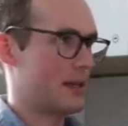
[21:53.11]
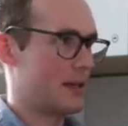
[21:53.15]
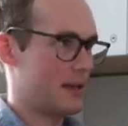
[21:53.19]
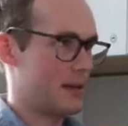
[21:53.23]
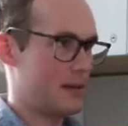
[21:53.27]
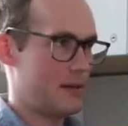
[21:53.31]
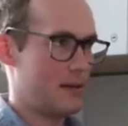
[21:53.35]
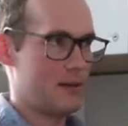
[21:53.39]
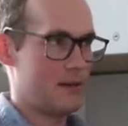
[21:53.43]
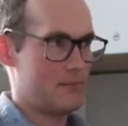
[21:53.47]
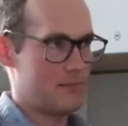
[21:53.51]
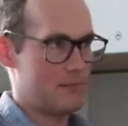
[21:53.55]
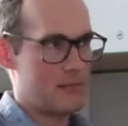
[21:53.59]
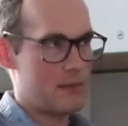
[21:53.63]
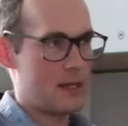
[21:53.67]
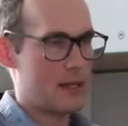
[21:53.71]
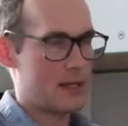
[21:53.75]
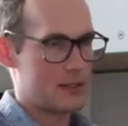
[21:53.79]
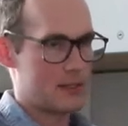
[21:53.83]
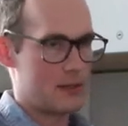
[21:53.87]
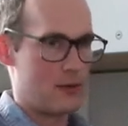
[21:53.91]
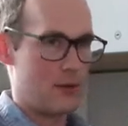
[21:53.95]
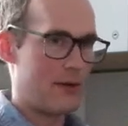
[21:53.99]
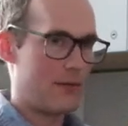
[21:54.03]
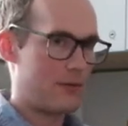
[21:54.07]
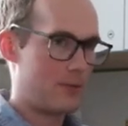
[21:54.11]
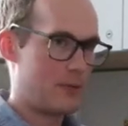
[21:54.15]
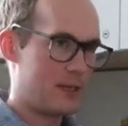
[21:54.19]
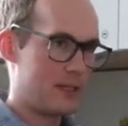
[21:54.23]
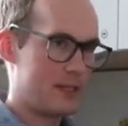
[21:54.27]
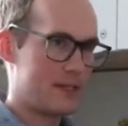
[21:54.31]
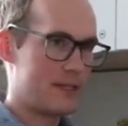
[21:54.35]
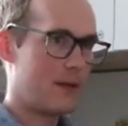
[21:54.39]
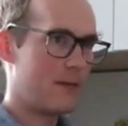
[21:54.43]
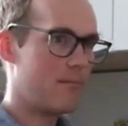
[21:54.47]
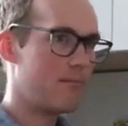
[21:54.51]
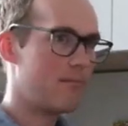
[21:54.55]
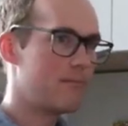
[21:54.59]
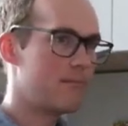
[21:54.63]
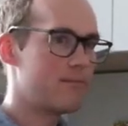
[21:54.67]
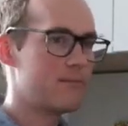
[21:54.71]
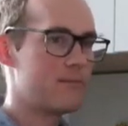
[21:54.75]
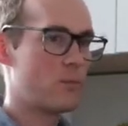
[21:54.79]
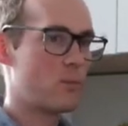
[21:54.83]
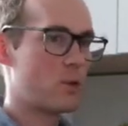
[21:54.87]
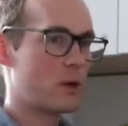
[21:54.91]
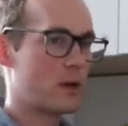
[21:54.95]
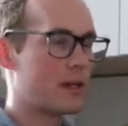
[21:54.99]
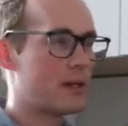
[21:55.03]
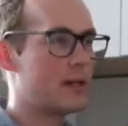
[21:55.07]
Like, yes, you have to be some
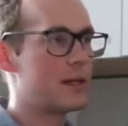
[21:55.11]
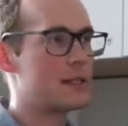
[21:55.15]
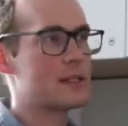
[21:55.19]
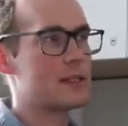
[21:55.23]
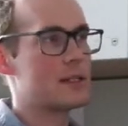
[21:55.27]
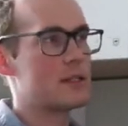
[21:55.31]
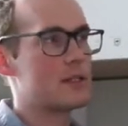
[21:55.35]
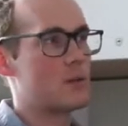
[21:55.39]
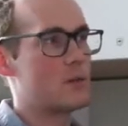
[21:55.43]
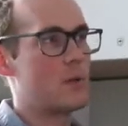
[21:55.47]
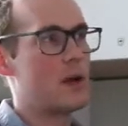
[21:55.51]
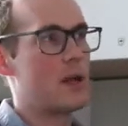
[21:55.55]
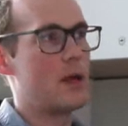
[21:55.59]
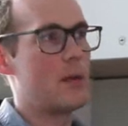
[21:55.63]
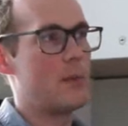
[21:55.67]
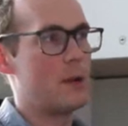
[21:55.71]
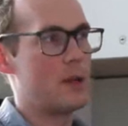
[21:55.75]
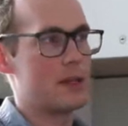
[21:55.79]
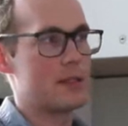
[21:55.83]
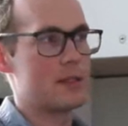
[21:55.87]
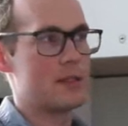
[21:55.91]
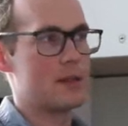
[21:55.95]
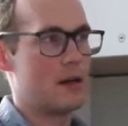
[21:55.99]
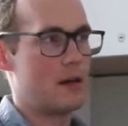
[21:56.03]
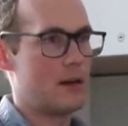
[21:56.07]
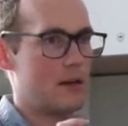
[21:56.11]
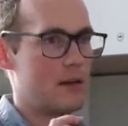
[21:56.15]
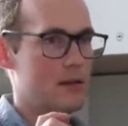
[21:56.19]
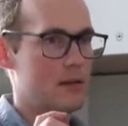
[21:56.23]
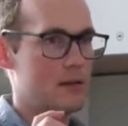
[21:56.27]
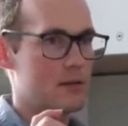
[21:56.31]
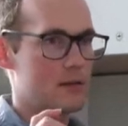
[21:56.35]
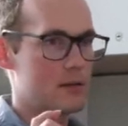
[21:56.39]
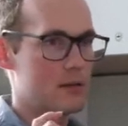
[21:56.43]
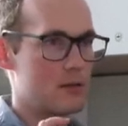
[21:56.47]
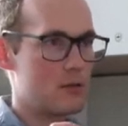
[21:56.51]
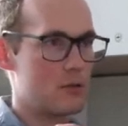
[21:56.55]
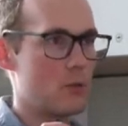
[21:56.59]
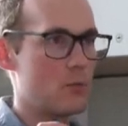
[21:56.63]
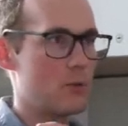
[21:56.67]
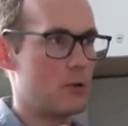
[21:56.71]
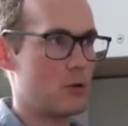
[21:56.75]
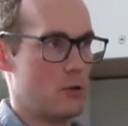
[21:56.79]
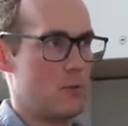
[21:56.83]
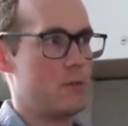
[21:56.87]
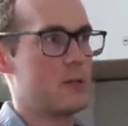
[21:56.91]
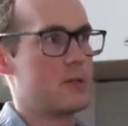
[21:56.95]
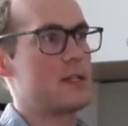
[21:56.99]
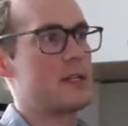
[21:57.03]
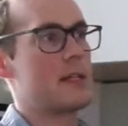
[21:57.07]
working distance away, but it's not
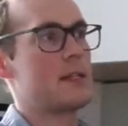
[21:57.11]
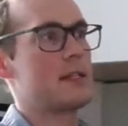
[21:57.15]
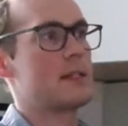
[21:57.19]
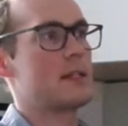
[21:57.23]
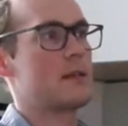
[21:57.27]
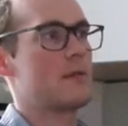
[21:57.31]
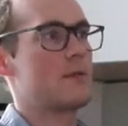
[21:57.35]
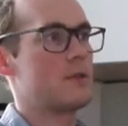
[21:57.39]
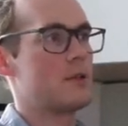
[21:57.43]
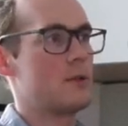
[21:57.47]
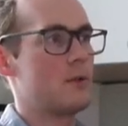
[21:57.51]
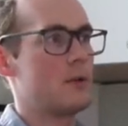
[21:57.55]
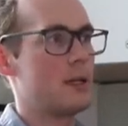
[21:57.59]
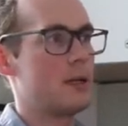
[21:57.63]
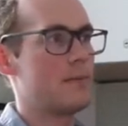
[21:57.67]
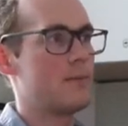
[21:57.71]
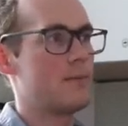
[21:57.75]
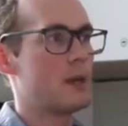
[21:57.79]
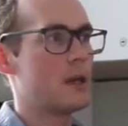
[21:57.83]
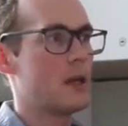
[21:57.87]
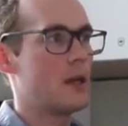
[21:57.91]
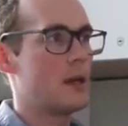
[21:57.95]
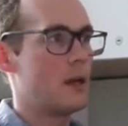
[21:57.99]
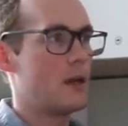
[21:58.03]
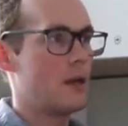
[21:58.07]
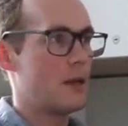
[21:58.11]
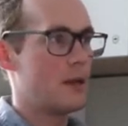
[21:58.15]
super duper sensitive to it.